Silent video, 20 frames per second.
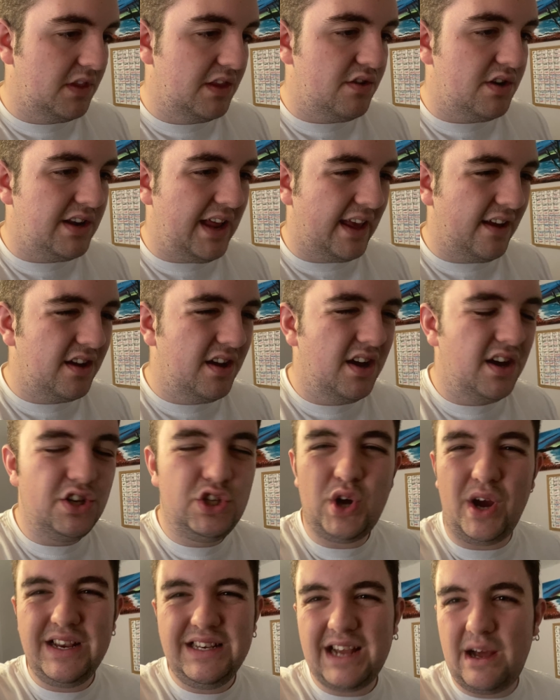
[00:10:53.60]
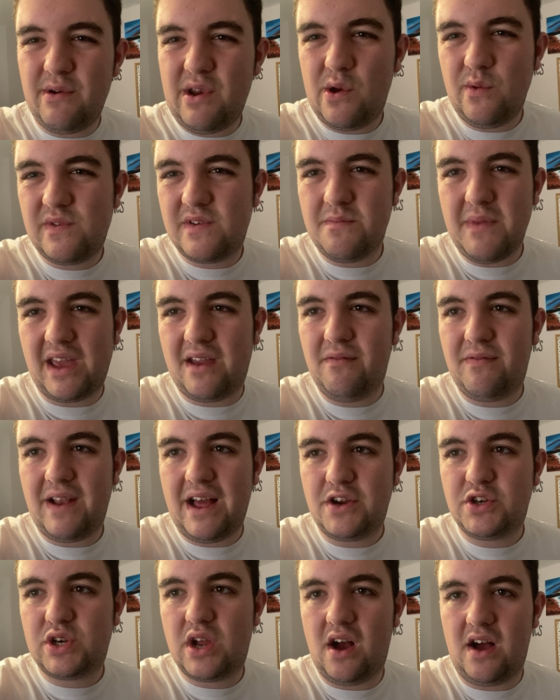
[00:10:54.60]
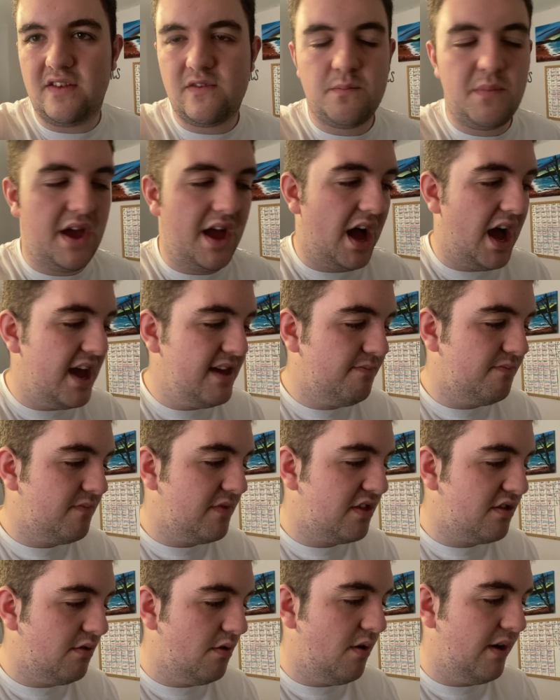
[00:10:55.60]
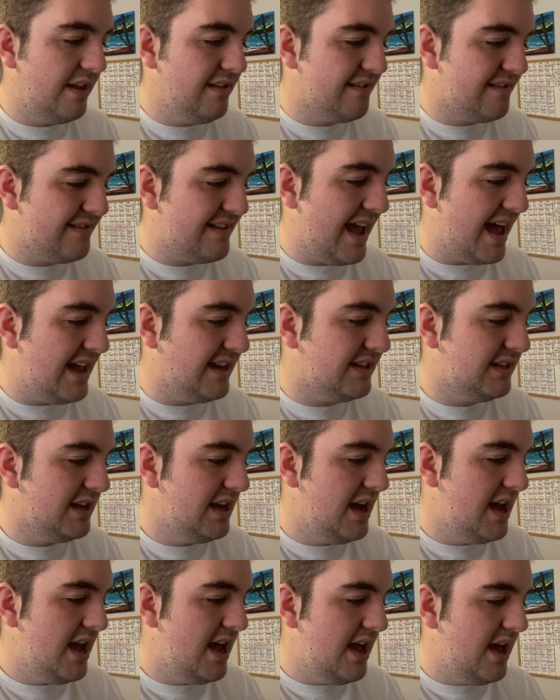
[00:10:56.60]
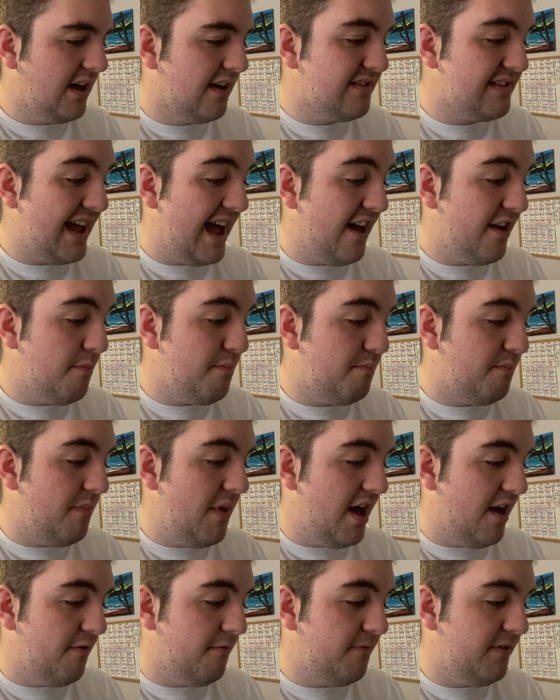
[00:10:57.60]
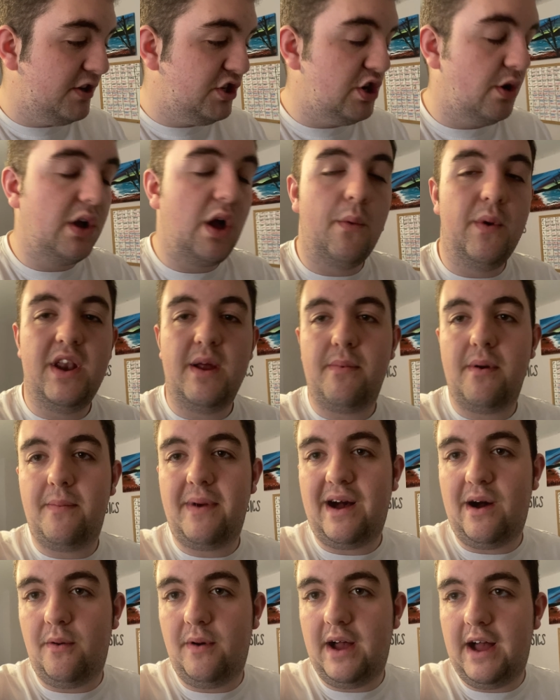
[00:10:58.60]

like jotting down notes and making flashcards, but I thought instead, because I had a video going up about